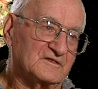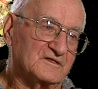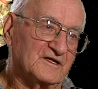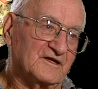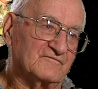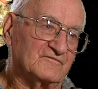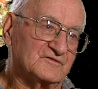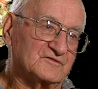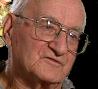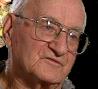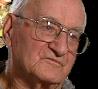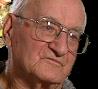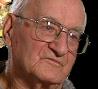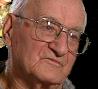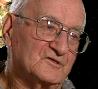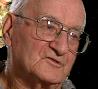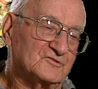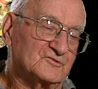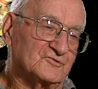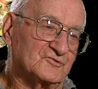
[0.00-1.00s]
gave us some
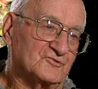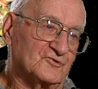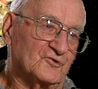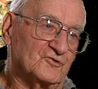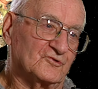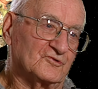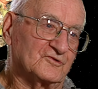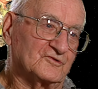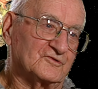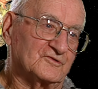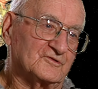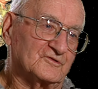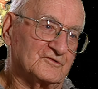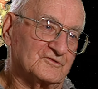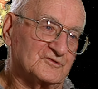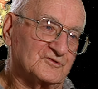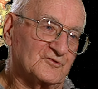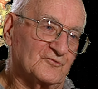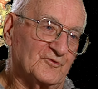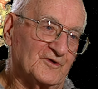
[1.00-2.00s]
gruel
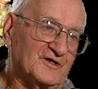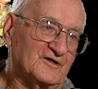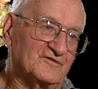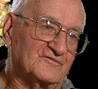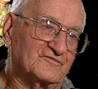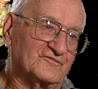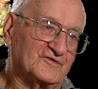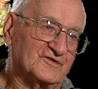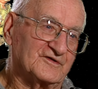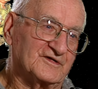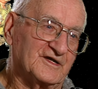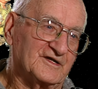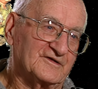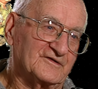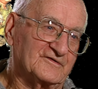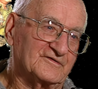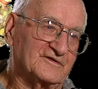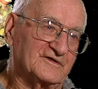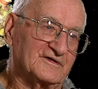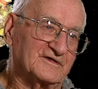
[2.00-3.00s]
or swill for
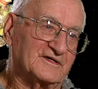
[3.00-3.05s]
dinner,